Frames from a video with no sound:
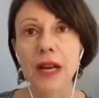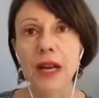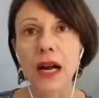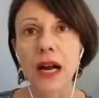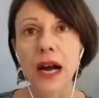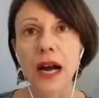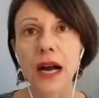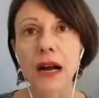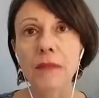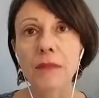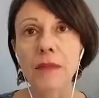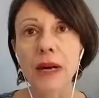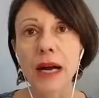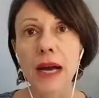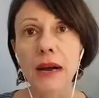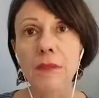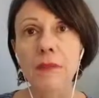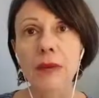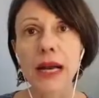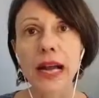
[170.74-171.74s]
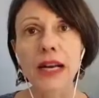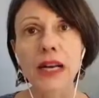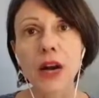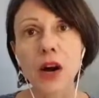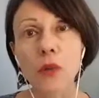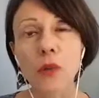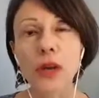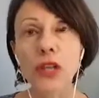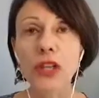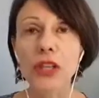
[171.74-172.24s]
But I
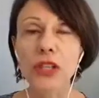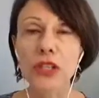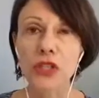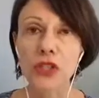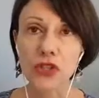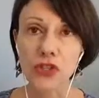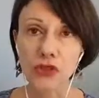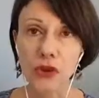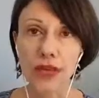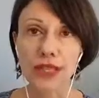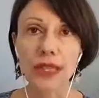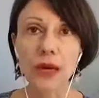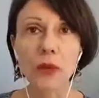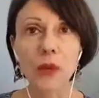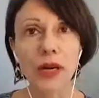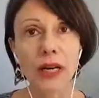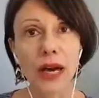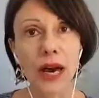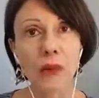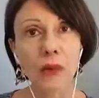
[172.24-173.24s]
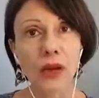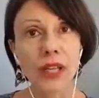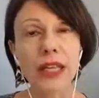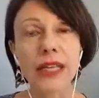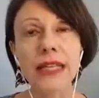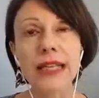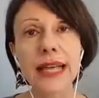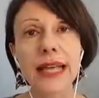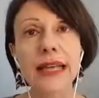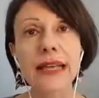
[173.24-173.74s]
don't want you to stress. I want you
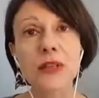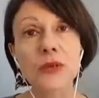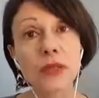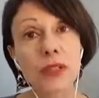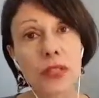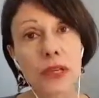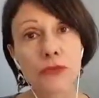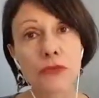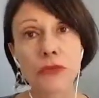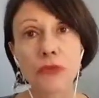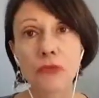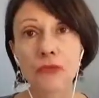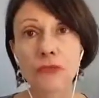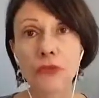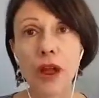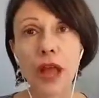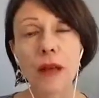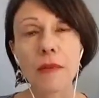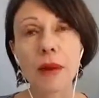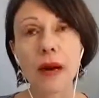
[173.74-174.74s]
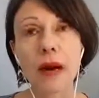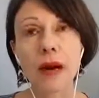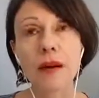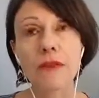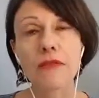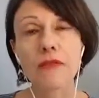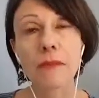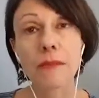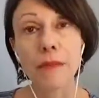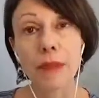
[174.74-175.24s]
to get into a different frame
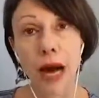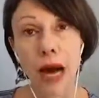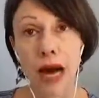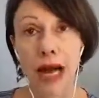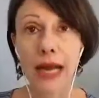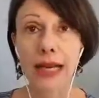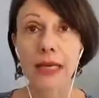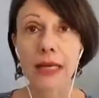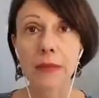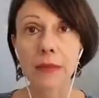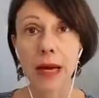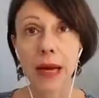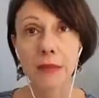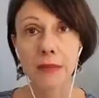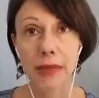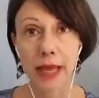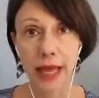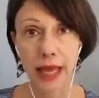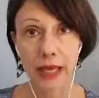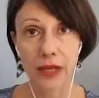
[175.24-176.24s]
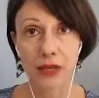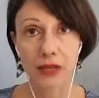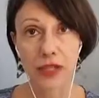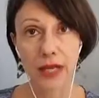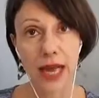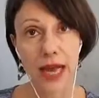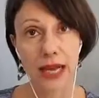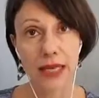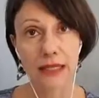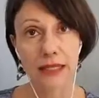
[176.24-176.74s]
of mind about paying your
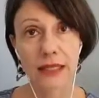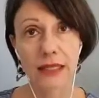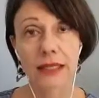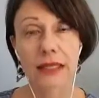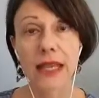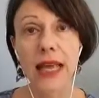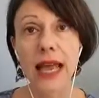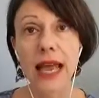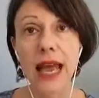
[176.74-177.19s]
taxes.